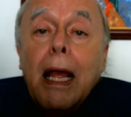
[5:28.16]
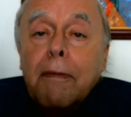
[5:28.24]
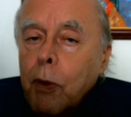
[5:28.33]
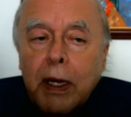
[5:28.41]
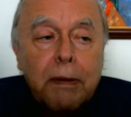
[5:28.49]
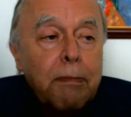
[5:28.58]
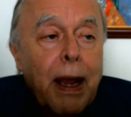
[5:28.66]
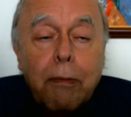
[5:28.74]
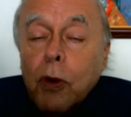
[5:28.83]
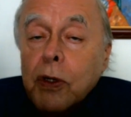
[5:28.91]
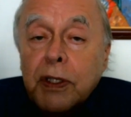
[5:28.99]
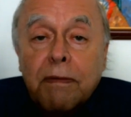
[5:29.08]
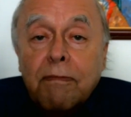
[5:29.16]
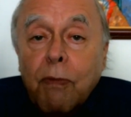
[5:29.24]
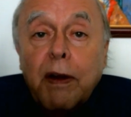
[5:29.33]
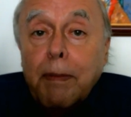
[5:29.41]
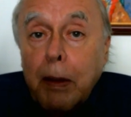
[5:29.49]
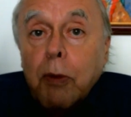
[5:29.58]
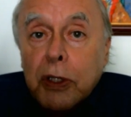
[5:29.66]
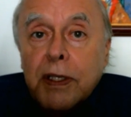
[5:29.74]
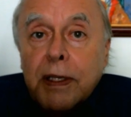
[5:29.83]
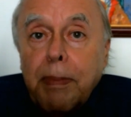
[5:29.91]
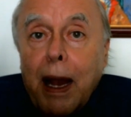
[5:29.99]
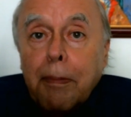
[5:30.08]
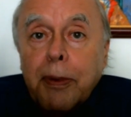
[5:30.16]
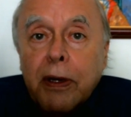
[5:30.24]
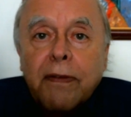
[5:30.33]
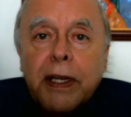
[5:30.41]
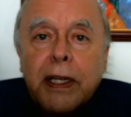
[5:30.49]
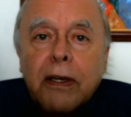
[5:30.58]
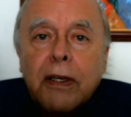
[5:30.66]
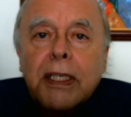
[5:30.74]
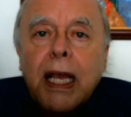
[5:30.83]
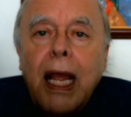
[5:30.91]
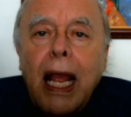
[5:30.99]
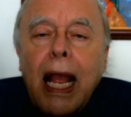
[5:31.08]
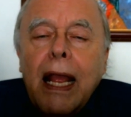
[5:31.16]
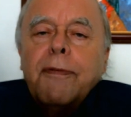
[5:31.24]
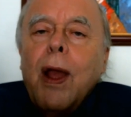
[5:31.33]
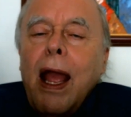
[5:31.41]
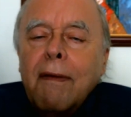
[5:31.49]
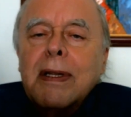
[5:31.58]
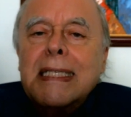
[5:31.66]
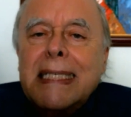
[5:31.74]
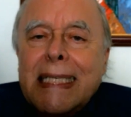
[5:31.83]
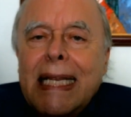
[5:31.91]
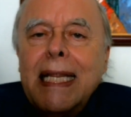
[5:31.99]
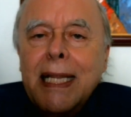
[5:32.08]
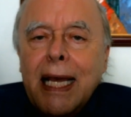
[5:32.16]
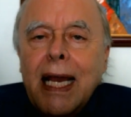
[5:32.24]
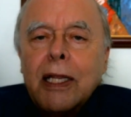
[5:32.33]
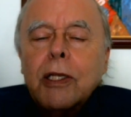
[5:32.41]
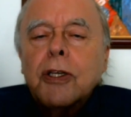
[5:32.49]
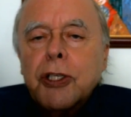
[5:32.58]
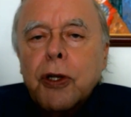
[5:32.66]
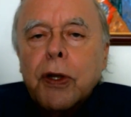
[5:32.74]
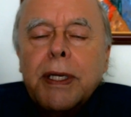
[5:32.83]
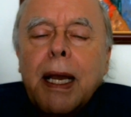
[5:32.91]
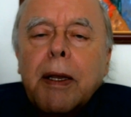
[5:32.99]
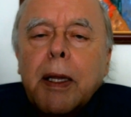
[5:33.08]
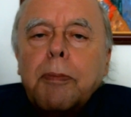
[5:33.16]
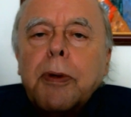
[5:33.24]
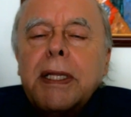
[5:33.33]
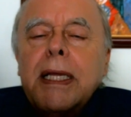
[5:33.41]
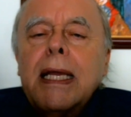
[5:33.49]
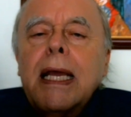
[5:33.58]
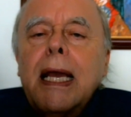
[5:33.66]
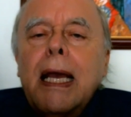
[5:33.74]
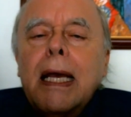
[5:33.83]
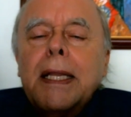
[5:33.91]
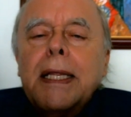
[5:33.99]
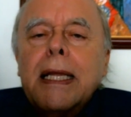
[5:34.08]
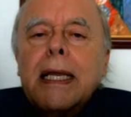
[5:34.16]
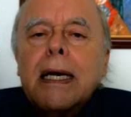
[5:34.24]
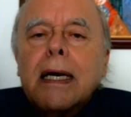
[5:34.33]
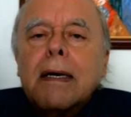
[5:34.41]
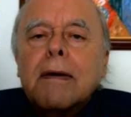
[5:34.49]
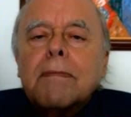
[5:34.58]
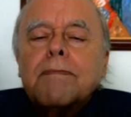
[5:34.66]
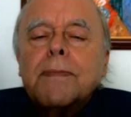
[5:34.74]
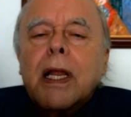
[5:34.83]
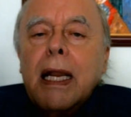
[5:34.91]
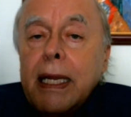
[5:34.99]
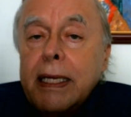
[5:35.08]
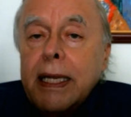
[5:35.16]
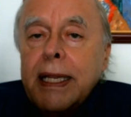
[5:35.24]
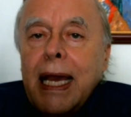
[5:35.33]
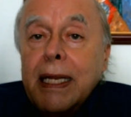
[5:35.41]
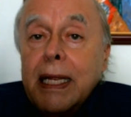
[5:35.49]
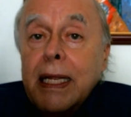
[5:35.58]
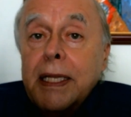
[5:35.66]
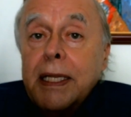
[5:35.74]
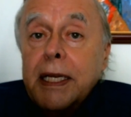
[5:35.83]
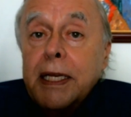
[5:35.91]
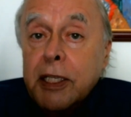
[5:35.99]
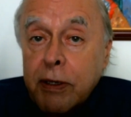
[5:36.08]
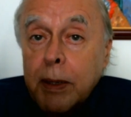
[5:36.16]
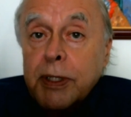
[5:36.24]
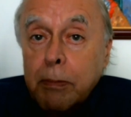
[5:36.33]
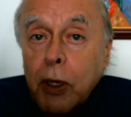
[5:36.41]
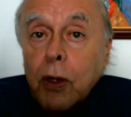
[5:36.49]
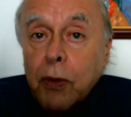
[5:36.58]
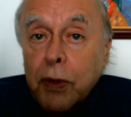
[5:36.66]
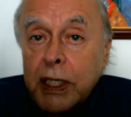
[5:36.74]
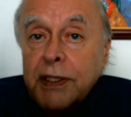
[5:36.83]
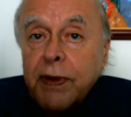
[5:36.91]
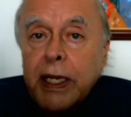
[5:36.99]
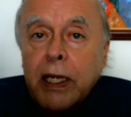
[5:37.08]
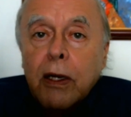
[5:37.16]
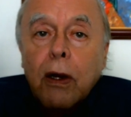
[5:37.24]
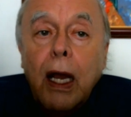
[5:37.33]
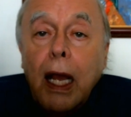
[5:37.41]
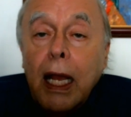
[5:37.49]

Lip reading: One of my most popular videos. If you haven't seen that, you should, and I'm going to put the link to that in the description below this video.